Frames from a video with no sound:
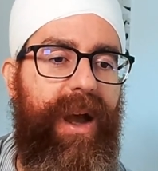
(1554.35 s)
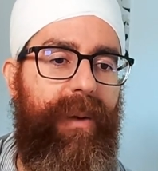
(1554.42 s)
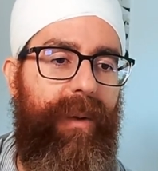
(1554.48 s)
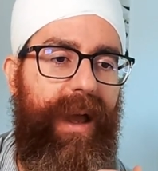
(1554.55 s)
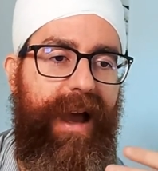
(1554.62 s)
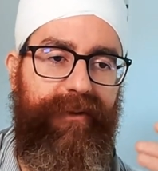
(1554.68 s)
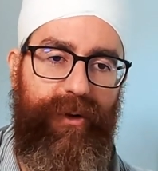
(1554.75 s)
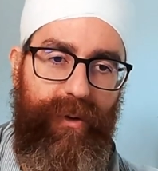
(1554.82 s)

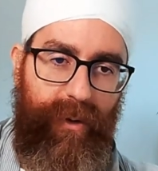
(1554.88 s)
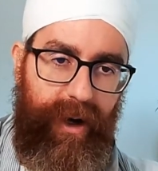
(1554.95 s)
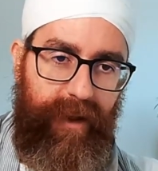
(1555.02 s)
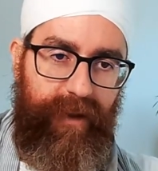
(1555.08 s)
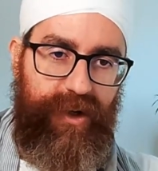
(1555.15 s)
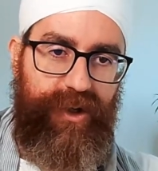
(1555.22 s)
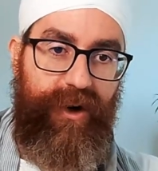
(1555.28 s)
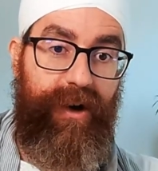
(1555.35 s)
We have to do
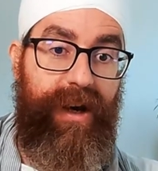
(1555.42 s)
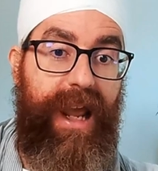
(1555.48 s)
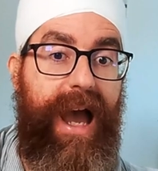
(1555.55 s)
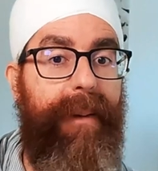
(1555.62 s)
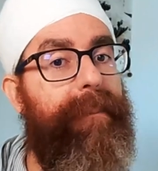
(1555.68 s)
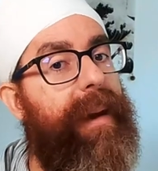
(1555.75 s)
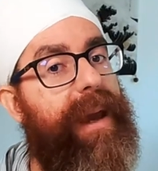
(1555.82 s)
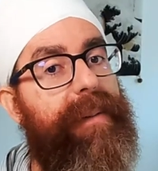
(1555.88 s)
another journey.
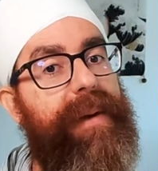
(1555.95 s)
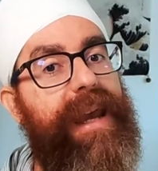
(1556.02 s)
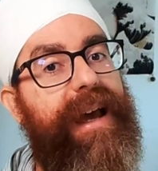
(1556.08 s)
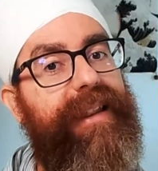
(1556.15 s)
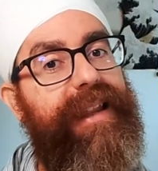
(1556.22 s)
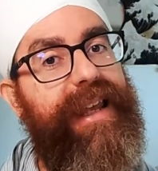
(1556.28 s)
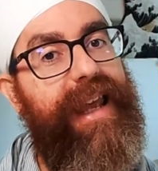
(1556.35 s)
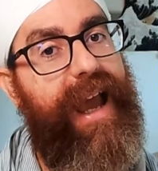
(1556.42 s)
And maybe
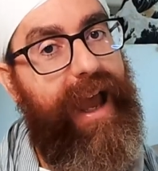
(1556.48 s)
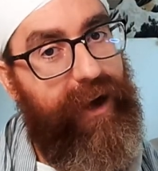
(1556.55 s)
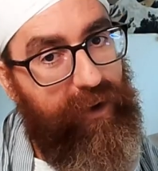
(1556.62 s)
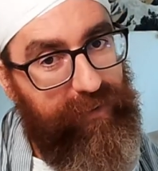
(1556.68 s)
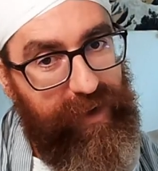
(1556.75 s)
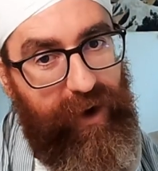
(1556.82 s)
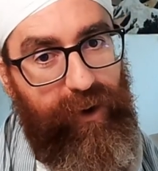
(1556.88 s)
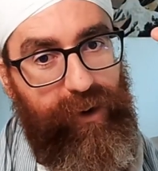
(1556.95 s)
at the end
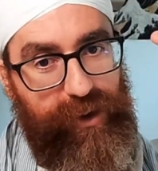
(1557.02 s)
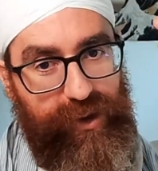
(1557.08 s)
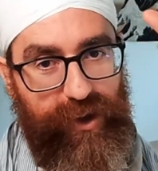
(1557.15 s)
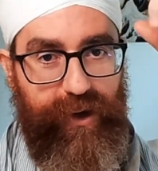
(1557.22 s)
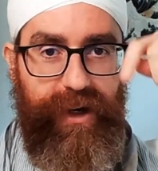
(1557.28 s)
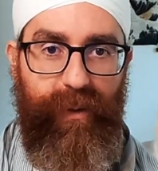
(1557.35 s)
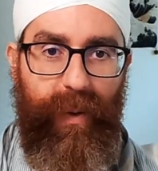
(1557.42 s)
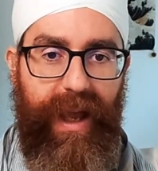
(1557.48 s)
of the whole
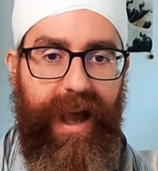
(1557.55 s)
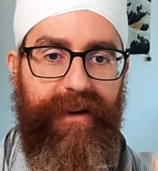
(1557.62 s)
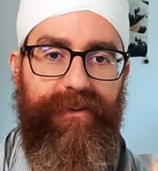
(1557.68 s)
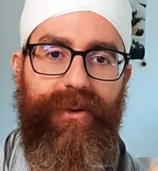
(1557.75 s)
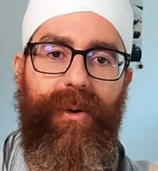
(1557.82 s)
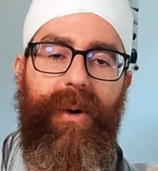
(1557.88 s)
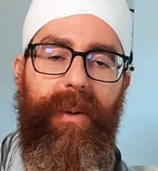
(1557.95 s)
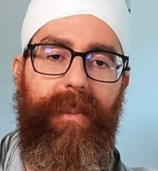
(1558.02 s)
journey, we have
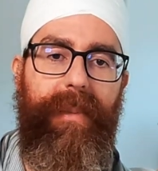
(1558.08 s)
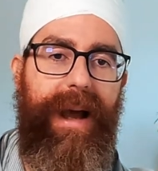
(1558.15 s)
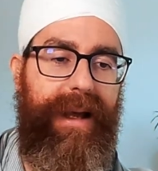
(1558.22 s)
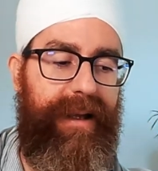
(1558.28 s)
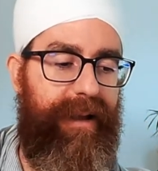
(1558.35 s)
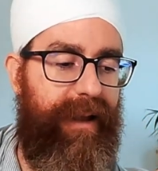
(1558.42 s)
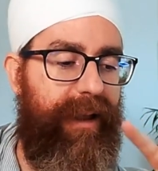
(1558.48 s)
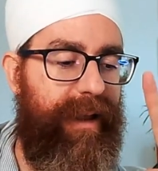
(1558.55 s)
to come
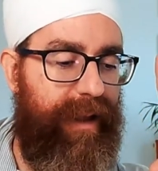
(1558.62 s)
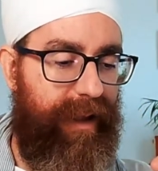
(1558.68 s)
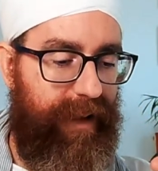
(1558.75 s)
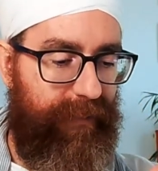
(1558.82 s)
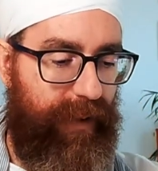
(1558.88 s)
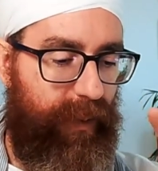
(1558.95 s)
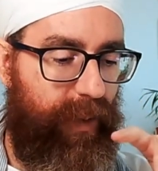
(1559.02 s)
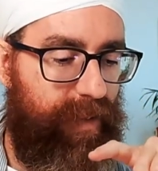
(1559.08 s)
back.
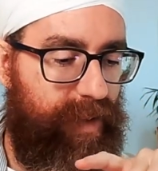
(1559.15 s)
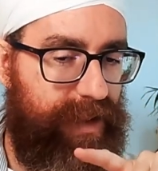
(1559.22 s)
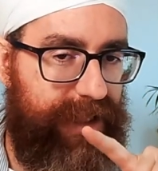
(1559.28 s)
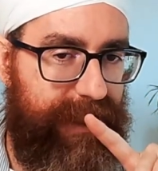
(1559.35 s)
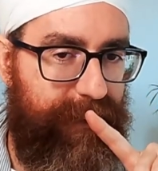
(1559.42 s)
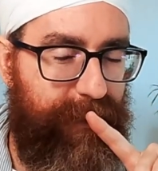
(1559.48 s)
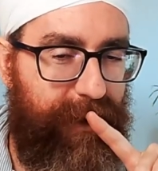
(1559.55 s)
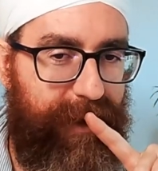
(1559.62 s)
But we will
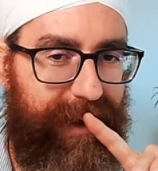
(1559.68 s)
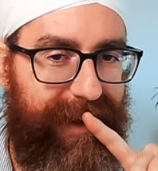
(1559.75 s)
see more.